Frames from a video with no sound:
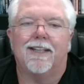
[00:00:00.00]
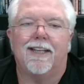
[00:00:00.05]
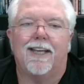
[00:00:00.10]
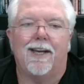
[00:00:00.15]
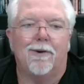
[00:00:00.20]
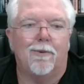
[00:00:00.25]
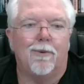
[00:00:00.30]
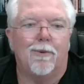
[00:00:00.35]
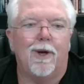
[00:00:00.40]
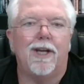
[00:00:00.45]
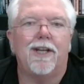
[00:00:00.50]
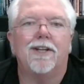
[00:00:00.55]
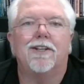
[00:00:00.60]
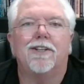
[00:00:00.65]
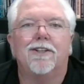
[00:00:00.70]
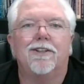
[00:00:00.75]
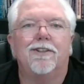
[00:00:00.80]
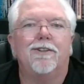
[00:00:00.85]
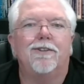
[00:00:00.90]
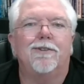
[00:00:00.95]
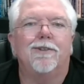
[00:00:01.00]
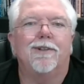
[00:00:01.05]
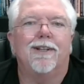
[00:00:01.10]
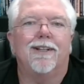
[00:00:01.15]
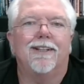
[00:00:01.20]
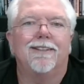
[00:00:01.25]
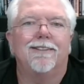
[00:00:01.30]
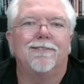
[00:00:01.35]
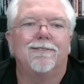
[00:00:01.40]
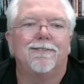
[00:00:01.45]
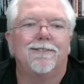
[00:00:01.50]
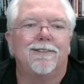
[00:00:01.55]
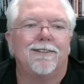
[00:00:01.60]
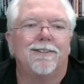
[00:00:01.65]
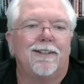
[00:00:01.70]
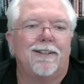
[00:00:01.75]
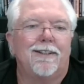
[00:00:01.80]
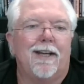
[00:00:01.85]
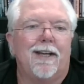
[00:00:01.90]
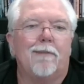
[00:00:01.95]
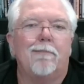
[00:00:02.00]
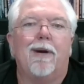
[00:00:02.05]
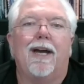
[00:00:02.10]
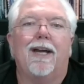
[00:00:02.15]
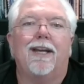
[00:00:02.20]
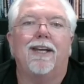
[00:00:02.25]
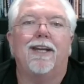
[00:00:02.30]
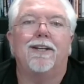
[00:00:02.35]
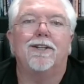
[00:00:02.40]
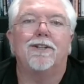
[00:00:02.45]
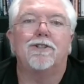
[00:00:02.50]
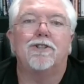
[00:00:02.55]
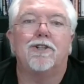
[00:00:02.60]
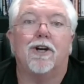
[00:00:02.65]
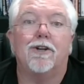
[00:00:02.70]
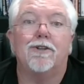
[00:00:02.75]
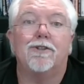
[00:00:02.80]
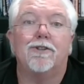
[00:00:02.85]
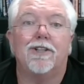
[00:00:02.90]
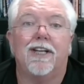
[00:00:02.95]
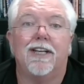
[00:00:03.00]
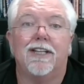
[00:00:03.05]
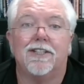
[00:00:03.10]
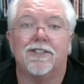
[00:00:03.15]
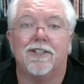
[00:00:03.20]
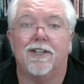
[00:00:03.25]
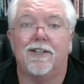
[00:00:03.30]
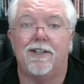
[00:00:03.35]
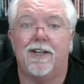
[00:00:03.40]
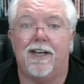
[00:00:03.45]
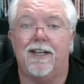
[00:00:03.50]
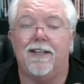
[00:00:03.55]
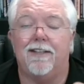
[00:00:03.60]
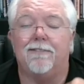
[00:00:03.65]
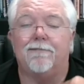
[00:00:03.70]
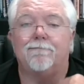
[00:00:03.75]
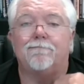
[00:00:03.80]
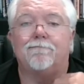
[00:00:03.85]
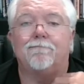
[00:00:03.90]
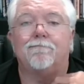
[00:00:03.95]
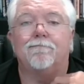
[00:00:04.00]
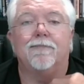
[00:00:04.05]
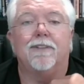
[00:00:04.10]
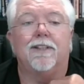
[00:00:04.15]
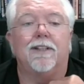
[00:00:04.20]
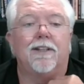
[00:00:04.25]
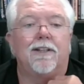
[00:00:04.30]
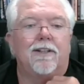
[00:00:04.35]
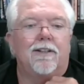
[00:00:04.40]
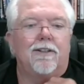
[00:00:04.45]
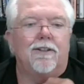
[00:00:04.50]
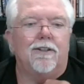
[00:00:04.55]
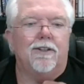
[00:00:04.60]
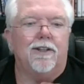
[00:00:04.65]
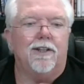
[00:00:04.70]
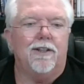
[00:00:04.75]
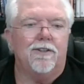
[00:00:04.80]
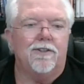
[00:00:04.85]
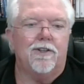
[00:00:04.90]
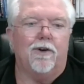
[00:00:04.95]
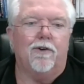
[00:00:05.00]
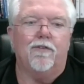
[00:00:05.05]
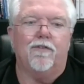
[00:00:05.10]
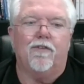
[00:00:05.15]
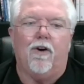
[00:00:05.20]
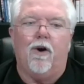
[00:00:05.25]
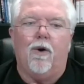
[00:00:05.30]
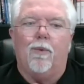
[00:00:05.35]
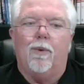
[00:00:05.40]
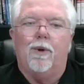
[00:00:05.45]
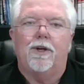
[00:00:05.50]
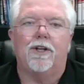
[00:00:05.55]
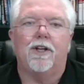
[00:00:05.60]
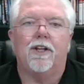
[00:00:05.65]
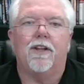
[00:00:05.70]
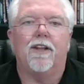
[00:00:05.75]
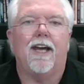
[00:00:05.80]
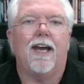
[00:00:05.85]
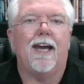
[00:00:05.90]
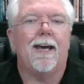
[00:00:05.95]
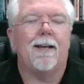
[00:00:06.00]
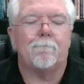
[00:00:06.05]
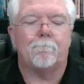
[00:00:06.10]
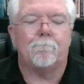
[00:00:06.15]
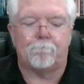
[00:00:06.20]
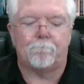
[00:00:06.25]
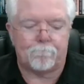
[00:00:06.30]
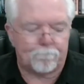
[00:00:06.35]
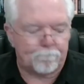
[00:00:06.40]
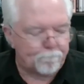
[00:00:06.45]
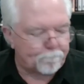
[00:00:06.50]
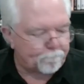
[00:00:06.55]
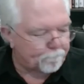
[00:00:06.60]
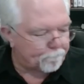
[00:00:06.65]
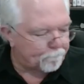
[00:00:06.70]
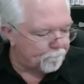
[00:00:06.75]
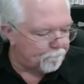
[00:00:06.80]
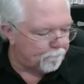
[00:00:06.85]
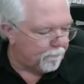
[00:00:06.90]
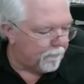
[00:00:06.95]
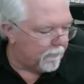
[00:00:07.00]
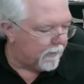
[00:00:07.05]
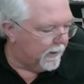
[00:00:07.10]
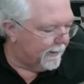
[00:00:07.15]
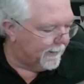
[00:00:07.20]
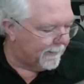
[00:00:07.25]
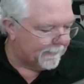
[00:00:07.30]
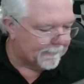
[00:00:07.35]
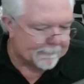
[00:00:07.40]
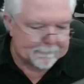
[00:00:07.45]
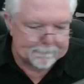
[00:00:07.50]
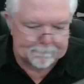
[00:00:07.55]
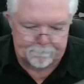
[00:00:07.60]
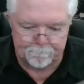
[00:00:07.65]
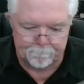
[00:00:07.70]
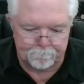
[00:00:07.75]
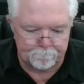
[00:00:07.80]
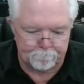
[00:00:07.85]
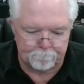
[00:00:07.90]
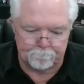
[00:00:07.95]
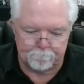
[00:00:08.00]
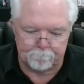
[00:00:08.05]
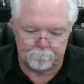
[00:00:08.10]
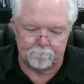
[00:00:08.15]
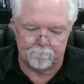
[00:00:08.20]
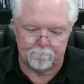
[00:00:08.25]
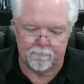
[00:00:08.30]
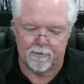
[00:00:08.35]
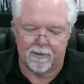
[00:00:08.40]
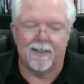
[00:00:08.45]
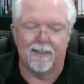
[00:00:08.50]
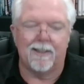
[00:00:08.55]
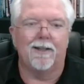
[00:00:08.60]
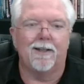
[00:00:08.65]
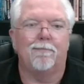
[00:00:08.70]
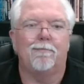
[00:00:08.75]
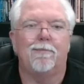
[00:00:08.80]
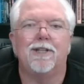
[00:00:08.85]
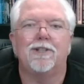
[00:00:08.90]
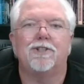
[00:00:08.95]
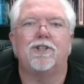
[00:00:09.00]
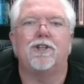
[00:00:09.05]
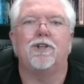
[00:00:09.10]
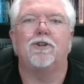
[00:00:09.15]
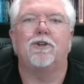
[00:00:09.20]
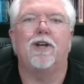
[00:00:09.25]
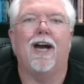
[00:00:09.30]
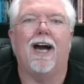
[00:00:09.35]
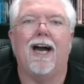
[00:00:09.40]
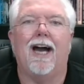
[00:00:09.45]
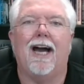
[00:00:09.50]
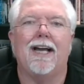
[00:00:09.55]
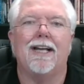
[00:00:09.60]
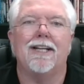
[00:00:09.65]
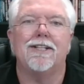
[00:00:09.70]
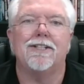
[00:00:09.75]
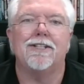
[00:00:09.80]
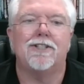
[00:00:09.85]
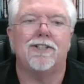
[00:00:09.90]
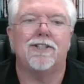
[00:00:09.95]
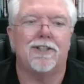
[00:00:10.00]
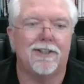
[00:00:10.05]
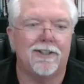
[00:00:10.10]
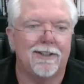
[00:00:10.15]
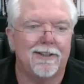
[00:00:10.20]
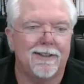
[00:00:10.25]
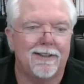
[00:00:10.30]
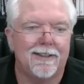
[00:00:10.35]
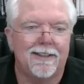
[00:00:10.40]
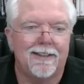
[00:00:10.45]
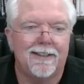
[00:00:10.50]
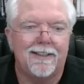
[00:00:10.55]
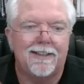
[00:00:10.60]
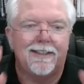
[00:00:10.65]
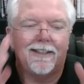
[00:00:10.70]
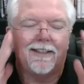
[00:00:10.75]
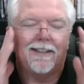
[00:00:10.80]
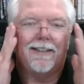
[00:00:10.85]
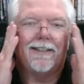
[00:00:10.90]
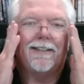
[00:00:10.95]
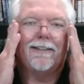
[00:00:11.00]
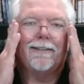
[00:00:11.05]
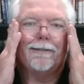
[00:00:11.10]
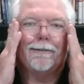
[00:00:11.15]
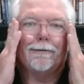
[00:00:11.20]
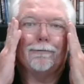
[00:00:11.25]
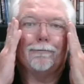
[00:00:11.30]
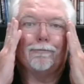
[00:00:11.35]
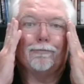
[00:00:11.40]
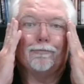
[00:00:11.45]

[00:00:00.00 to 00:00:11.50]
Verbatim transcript: can't wait to uh, get back into church next Sunday. Looking so forward to that. Uh, miss you guys. Uh,